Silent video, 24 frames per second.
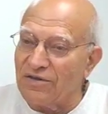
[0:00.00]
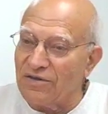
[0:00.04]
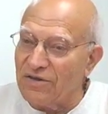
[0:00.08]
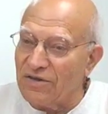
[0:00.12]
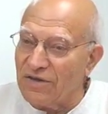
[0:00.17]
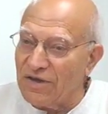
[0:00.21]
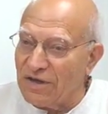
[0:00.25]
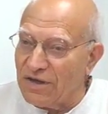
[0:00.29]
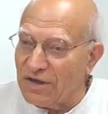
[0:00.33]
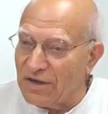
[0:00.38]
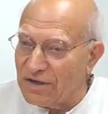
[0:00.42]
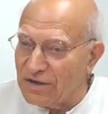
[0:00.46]

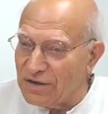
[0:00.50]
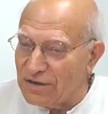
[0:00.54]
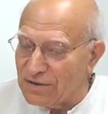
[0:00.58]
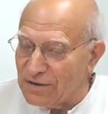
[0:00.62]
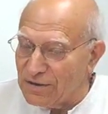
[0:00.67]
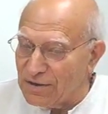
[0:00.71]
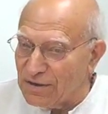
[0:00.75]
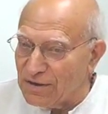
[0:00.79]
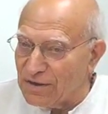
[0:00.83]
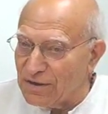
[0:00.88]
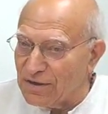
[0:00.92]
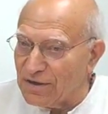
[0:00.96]

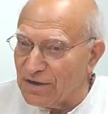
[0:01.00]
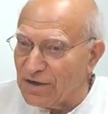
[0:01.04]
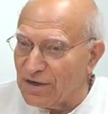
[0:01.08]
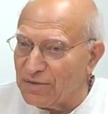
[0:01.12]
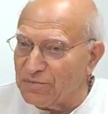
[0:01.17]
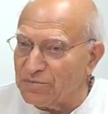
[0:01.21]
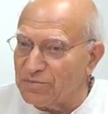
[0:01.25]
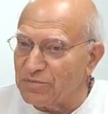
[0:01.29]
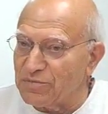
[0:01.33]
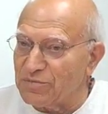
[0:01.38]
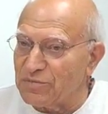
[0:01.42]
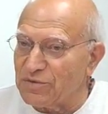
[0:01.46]
Then
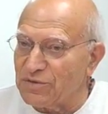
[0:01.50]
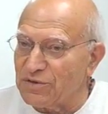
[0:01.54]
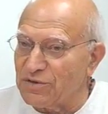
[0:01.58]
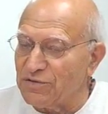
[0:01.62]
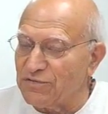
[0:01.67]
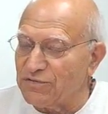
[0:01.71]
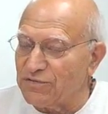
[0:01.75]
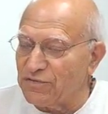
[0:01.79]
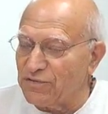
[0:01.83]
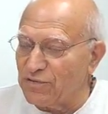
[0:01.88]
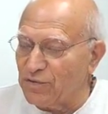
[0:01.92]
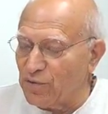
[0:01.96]
comes the
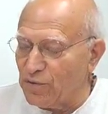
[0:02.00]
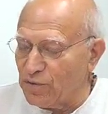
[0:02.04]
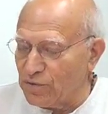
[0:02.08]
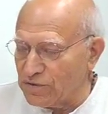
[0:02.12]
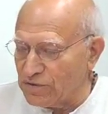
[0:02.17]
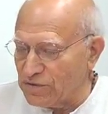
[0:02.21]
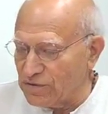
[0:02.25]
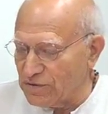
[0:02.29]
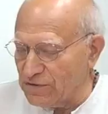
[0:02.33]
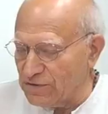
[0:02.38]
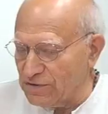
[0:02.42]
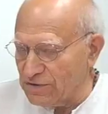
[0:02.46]

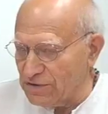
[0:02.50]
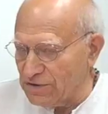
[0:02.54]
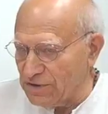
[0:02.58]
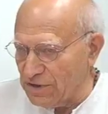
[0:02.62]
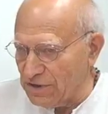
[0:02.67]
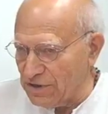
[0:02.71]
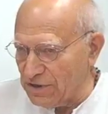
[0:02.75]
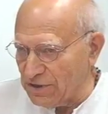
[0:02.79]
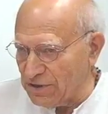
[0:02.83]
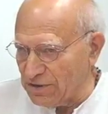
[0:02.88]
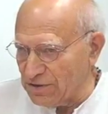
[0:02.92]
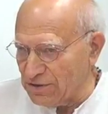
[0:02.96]
fourth
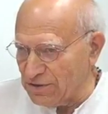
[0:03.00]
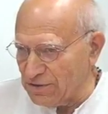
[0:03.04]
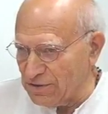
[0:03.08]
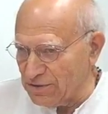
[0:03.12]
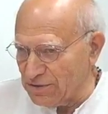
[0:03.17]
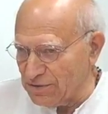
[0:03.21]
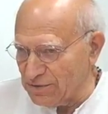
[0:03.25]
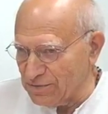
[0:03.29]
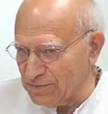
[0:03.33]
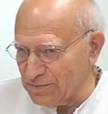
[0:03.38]
stage,